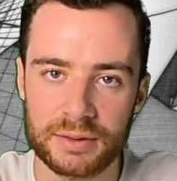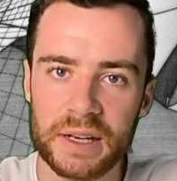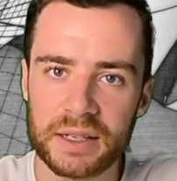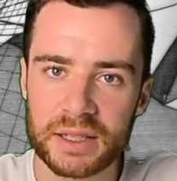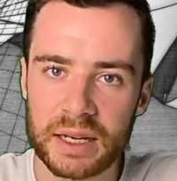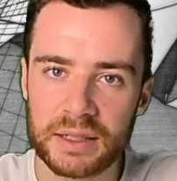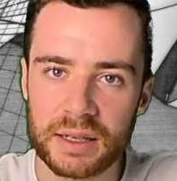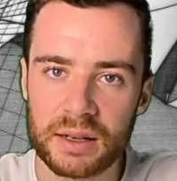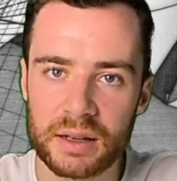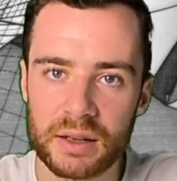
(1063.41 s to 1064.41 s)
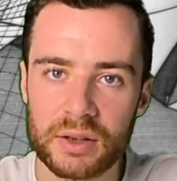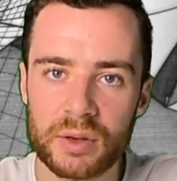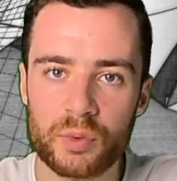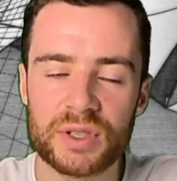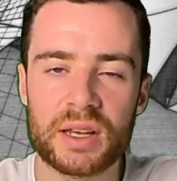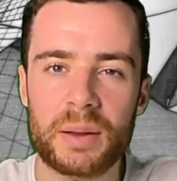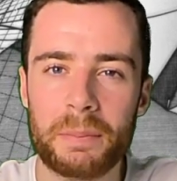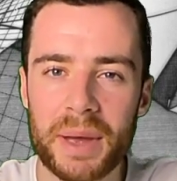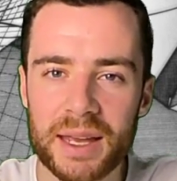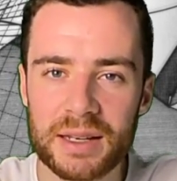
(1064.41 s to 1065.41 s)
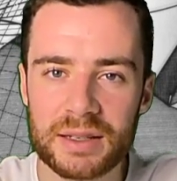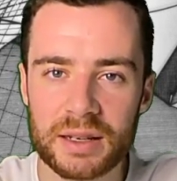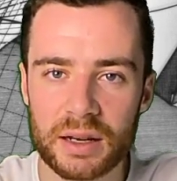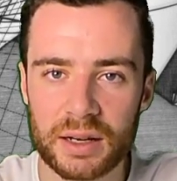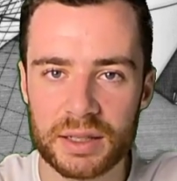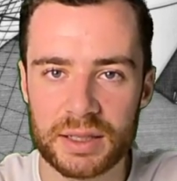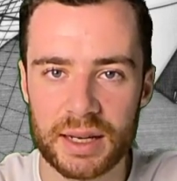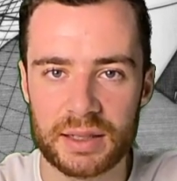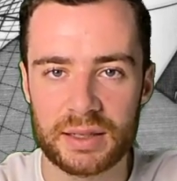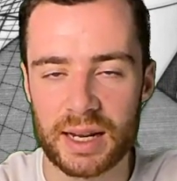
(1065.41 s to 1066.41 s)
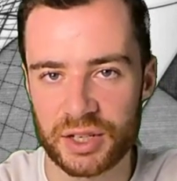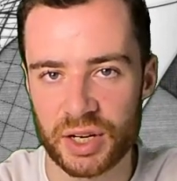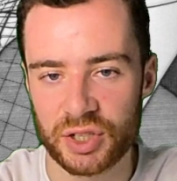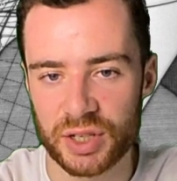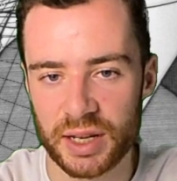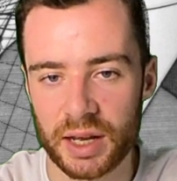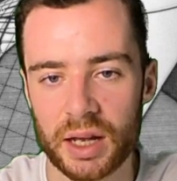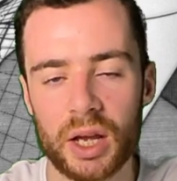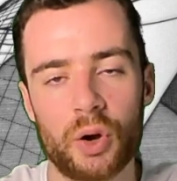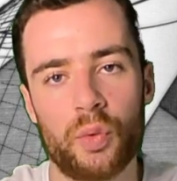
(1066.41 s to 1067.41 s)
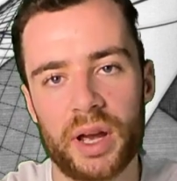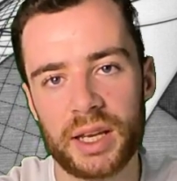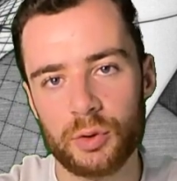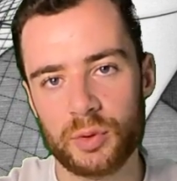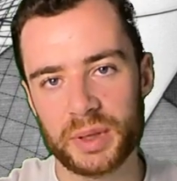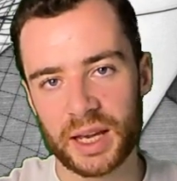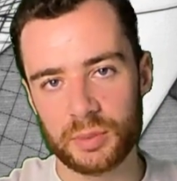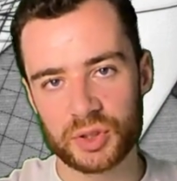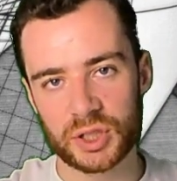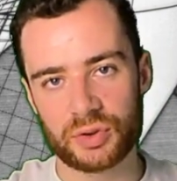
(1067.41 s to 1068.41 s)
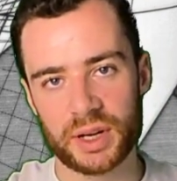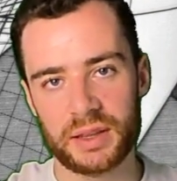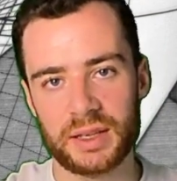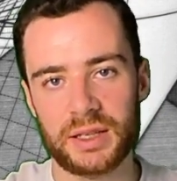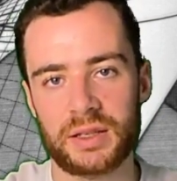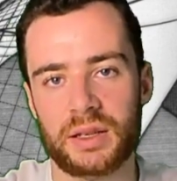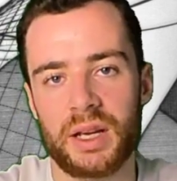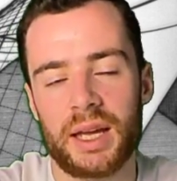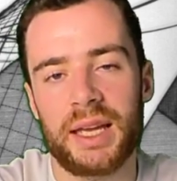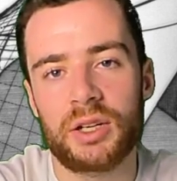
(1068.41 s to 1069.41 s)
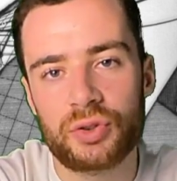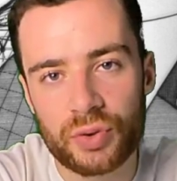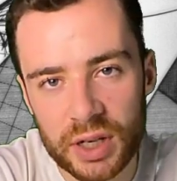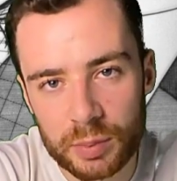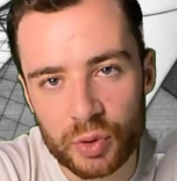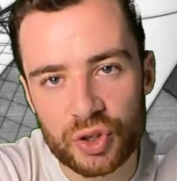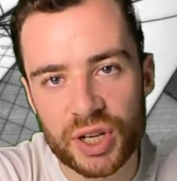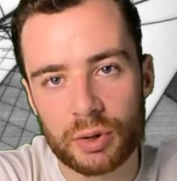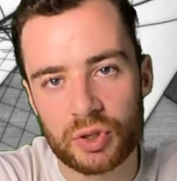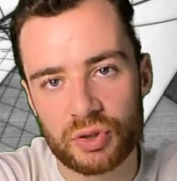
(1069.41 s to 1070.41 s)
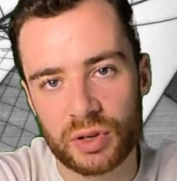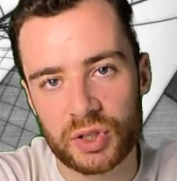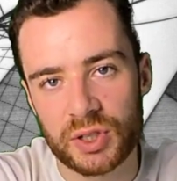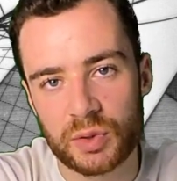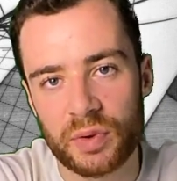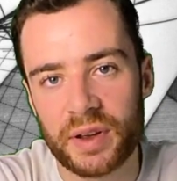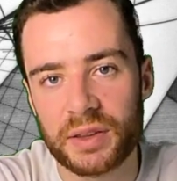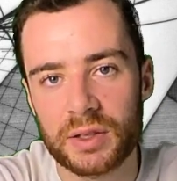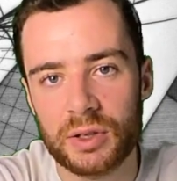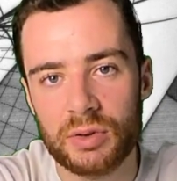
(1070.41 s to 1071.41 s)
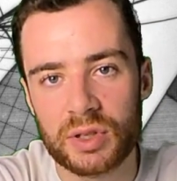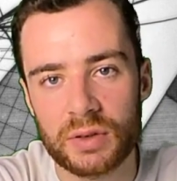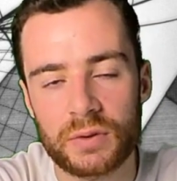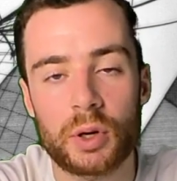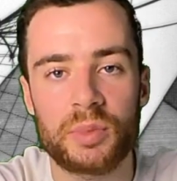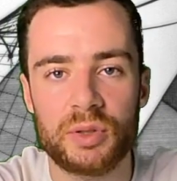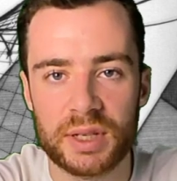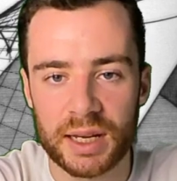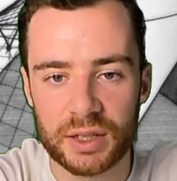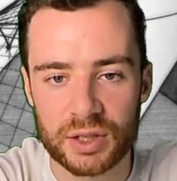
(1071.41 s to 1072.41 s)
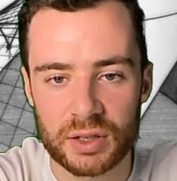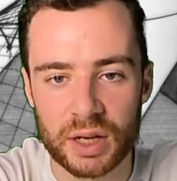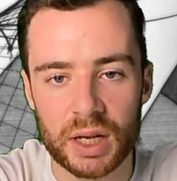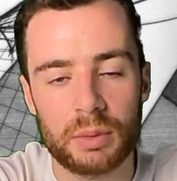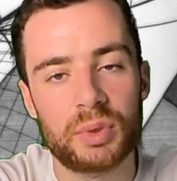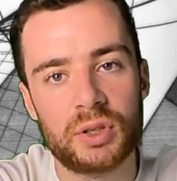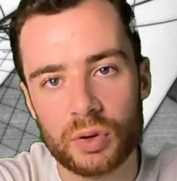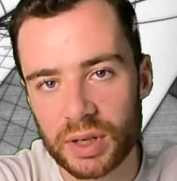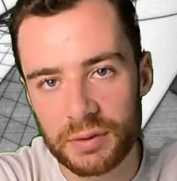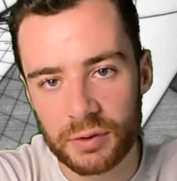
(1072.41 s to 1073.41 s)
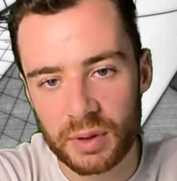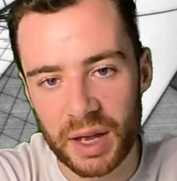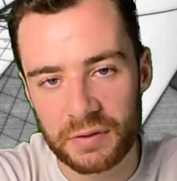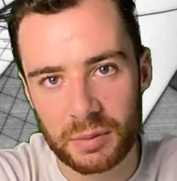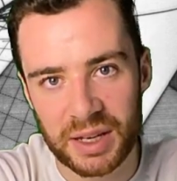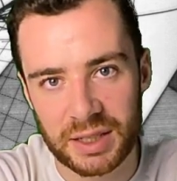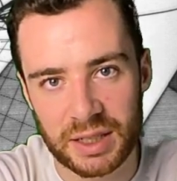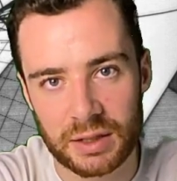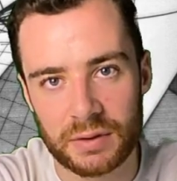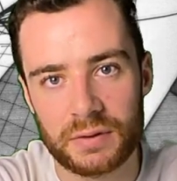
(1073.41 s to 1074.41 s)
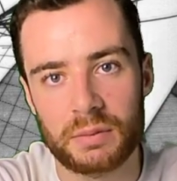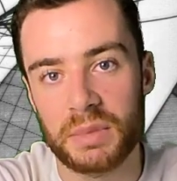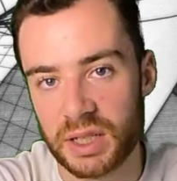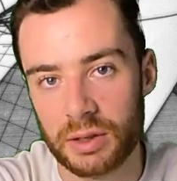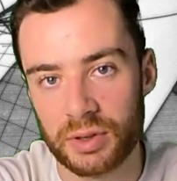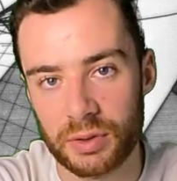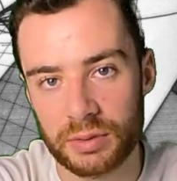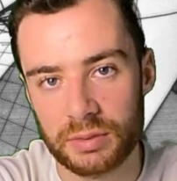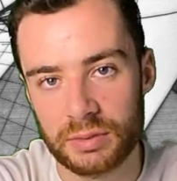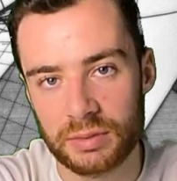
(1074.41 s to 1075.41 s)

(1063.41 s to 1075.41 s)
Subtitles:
Felix Candela was an amazing architect slash engineer, where he would be able to create these incredible shell structures without the use of computation, purely through the mathematics of material.